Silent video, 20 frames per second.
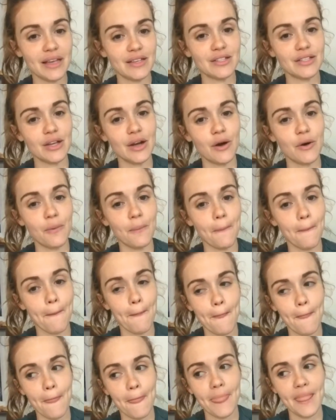So
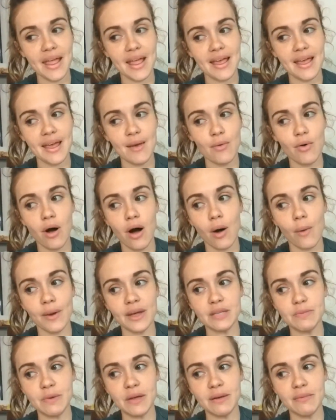he will
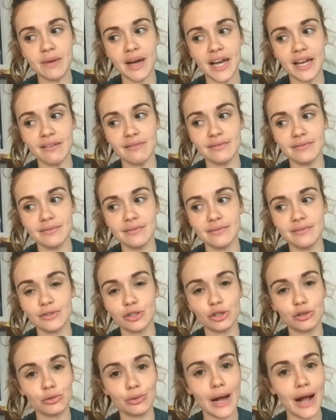always be my
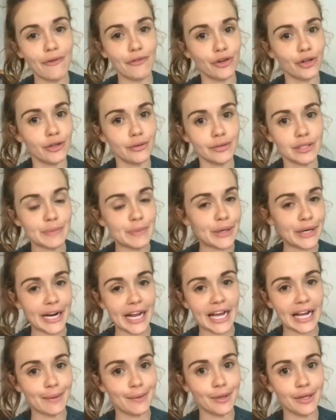travel spirit
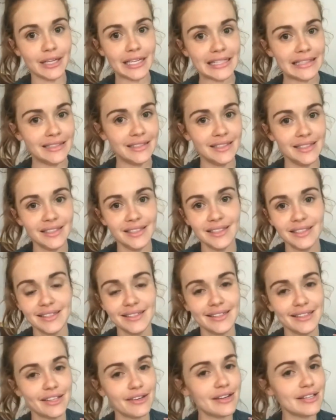animal, and
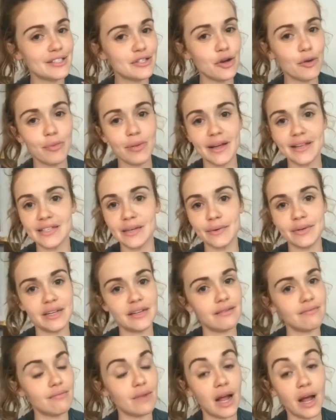there is no place I
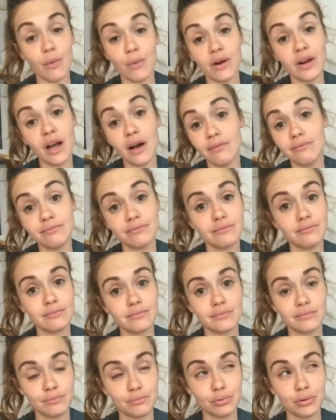wouldn't go.
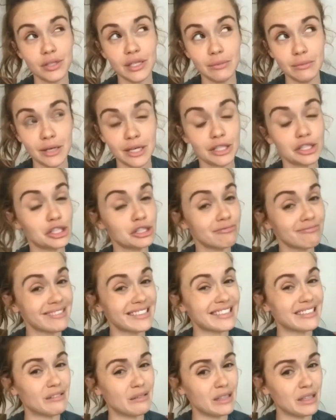Pretty much,
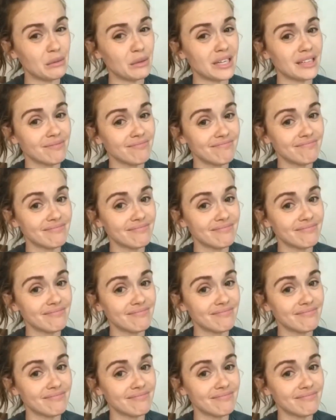I'd go anywhere.